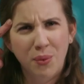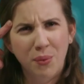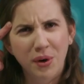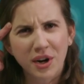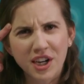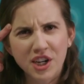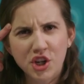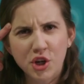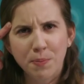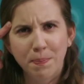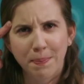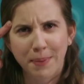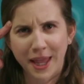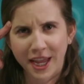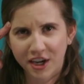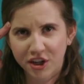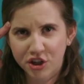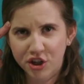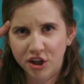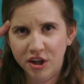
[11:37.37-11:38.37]
What did you
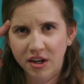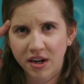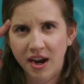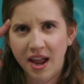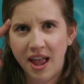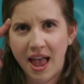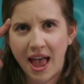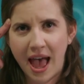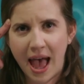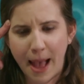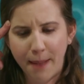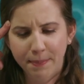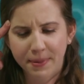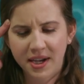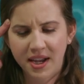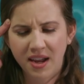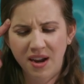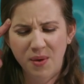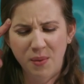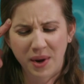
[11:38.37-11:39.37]
picture
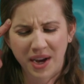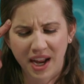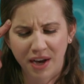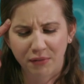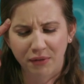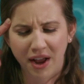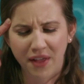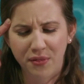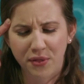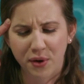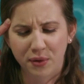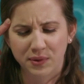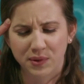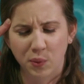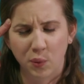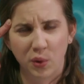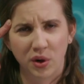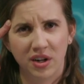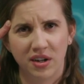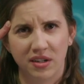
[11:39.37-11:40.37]
happening when I read those
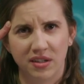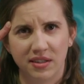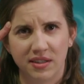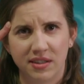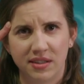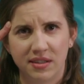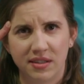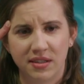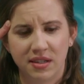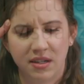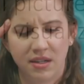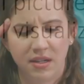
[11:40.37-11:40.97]
words?